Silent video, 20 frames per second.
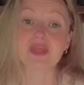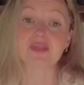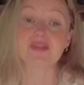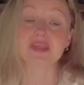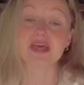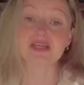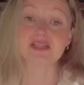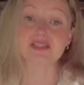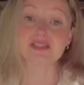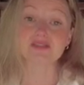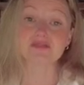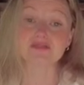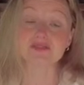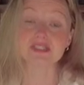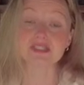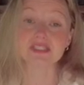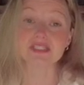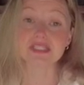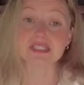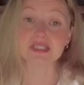that
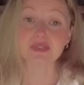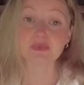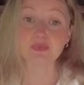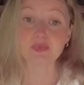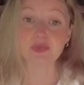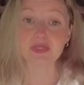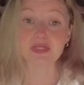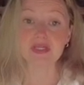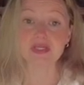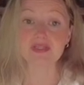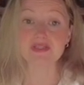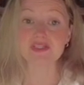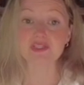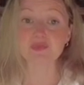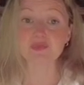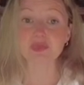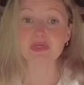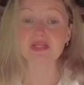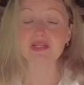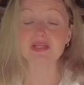difference can be
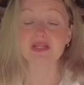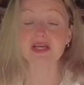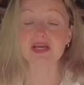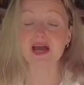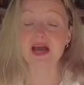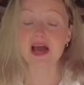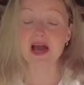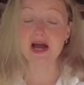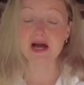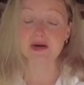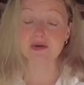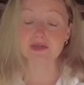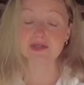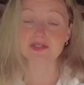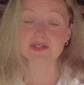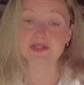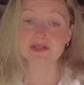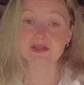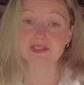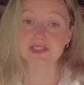spending
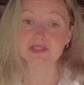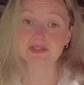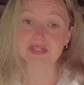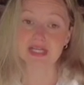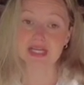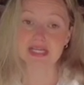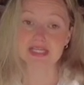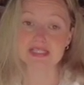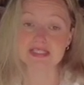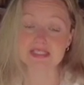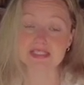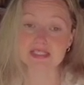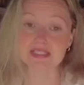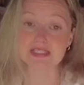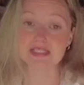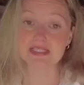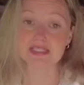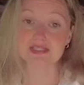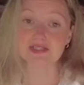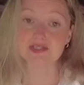hours on your hands and
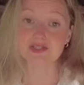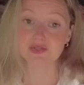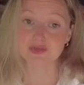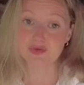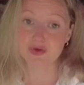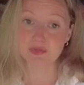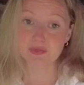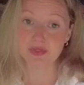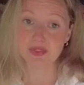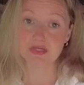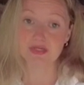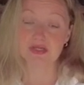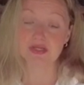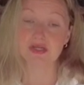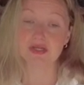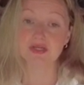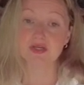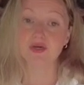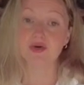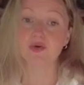knees scrubbing
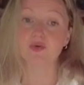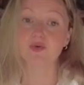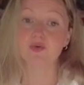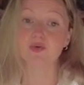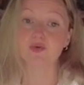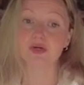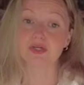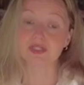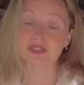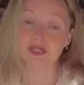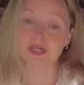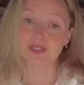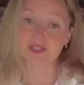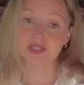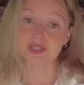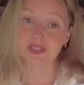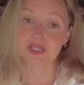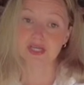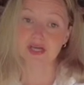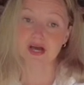or
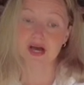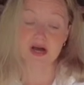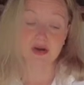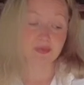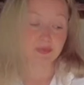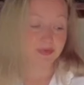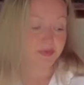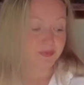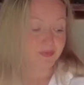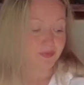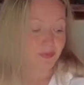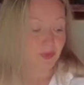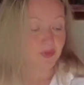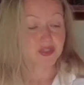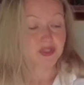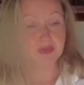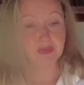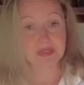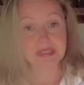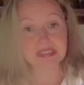touching up we're
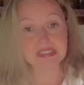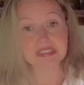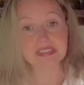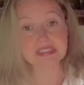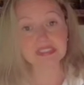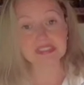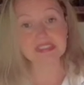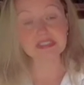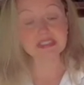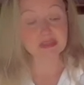spending a little